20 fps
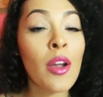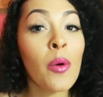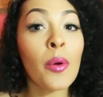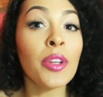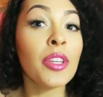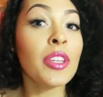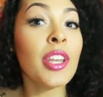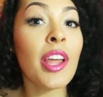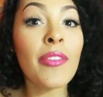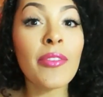or
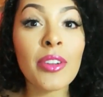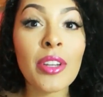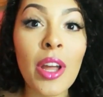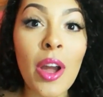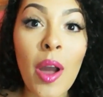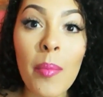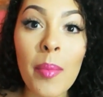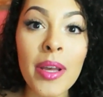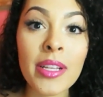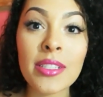you never know,
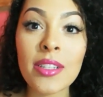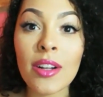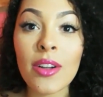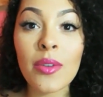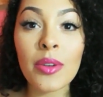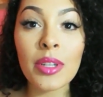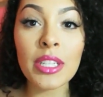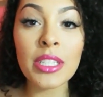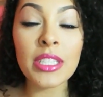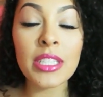I might start
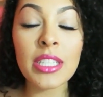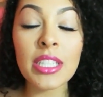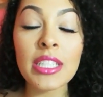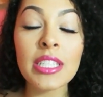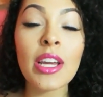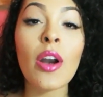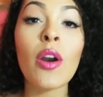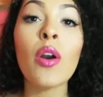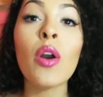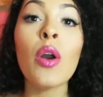going into
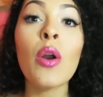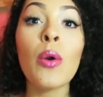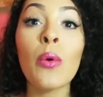detail.